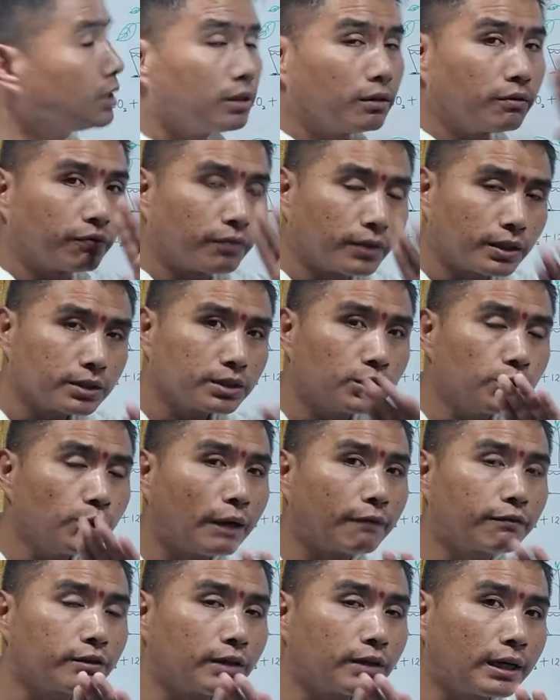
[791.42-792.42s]
first you
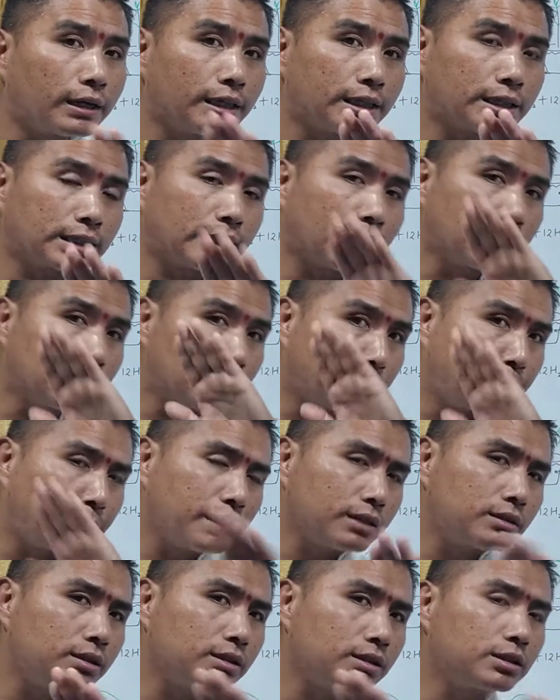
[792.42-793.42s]
have to understand the
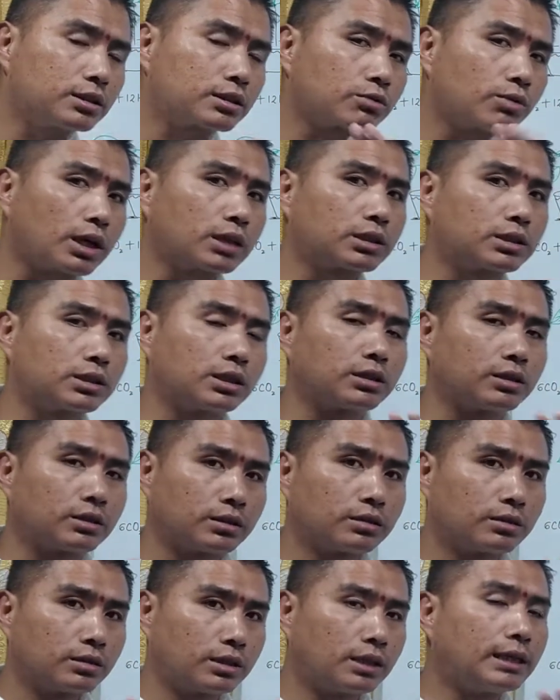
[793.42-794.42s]
basic structure,
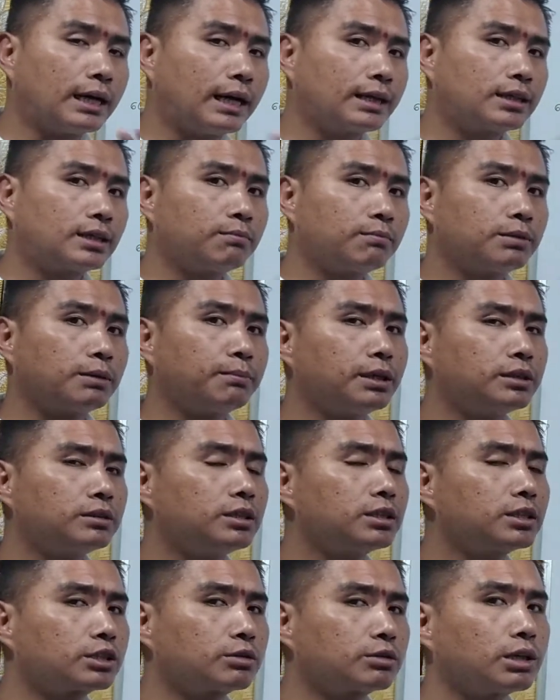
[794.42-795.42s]
the diagram, the
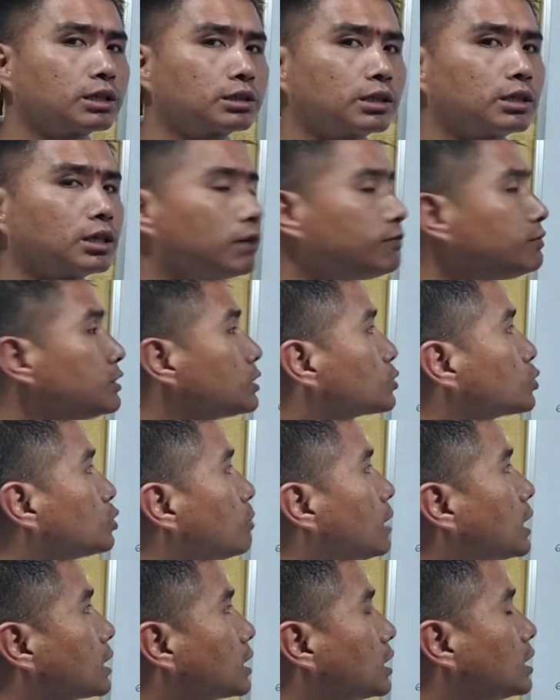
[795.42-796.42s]
basic structure of the
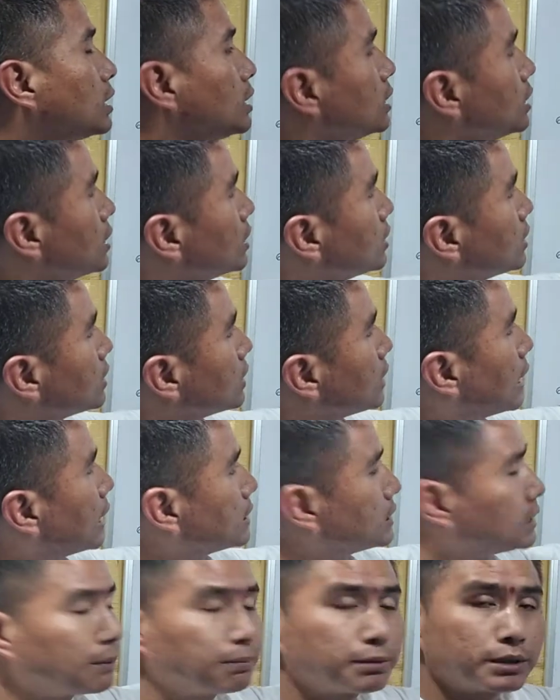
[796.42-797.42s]
stomata.
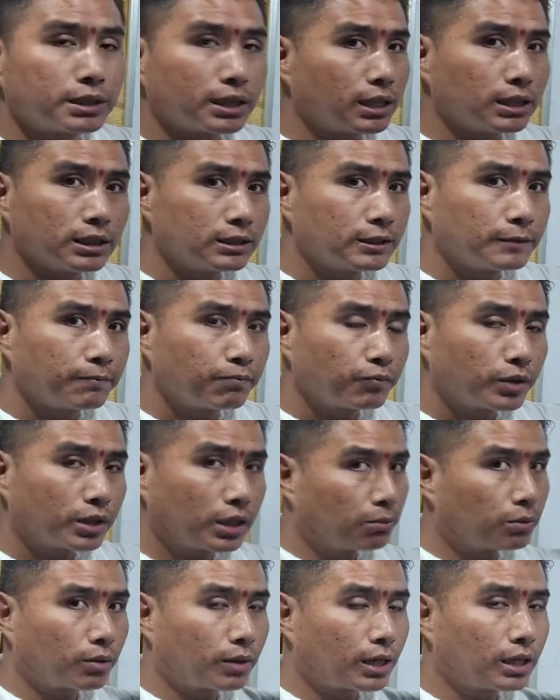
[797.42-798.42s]
Guard shaped cells,
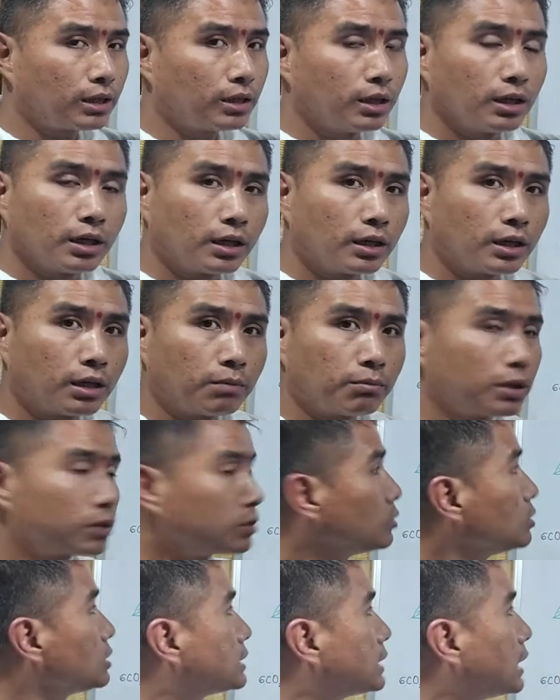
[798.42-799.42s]
number one. Number
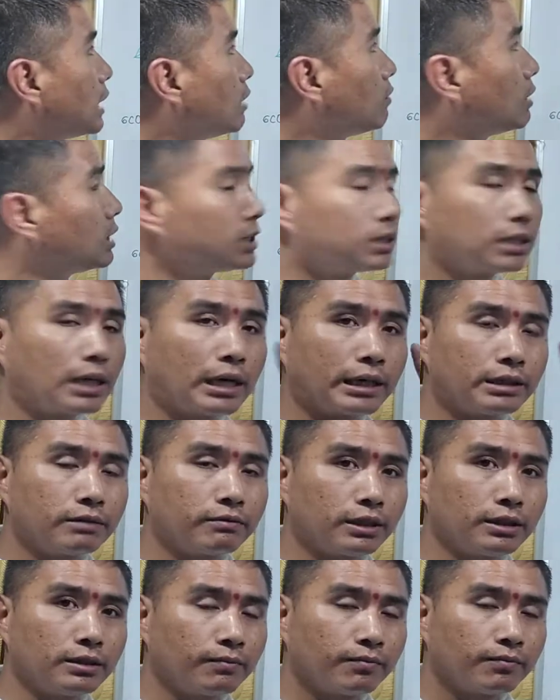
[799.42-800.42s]
two, cell wall is
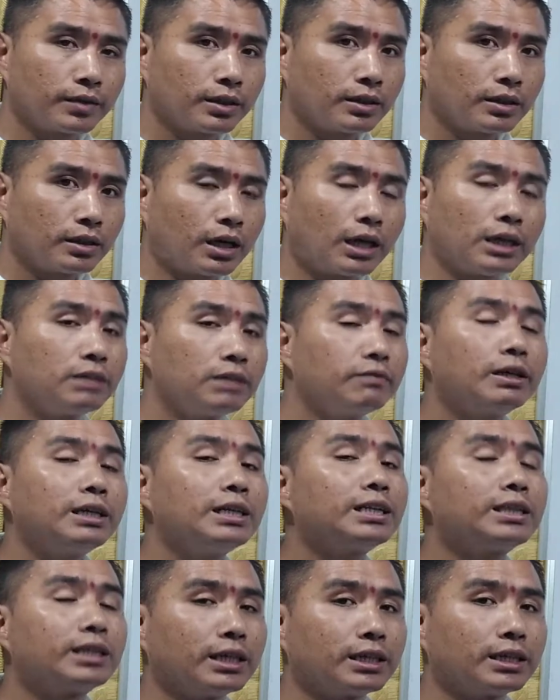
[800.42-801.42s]

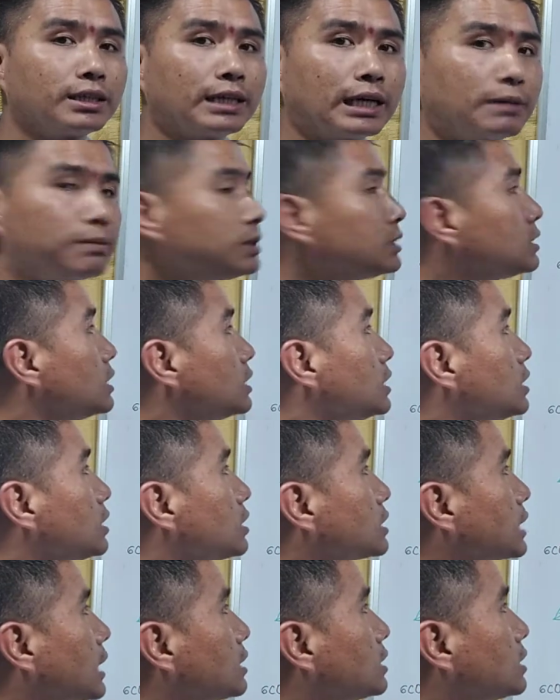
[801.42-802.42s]
unevenly thick. That means the inner
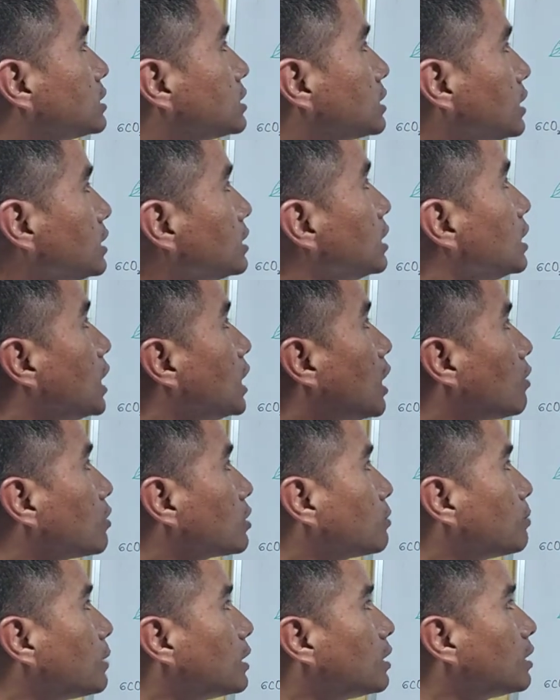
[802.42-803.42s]
side is thick,
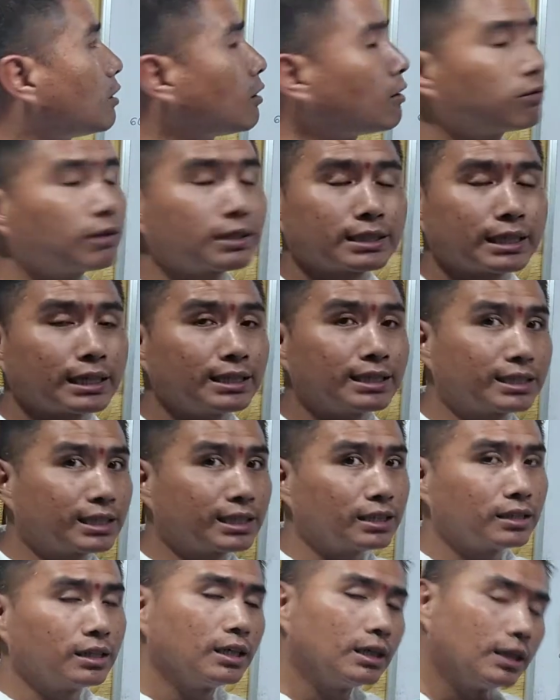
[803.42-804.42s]
outer side is
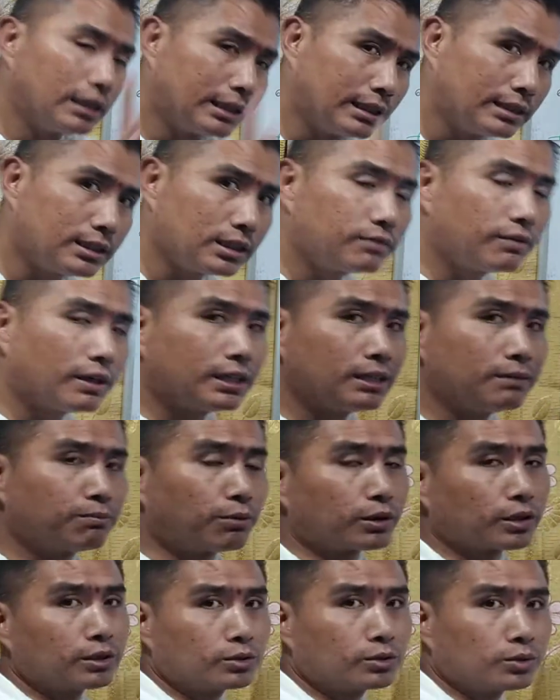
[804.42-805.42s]
thin. This is very
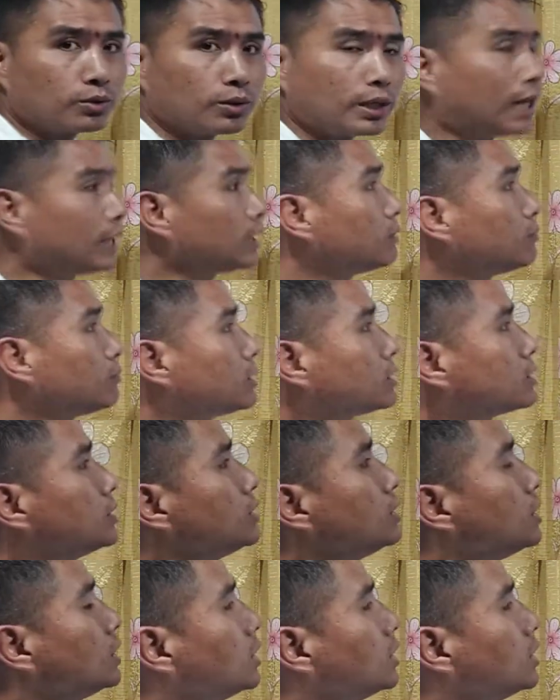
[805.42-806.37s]
important to know. And number three,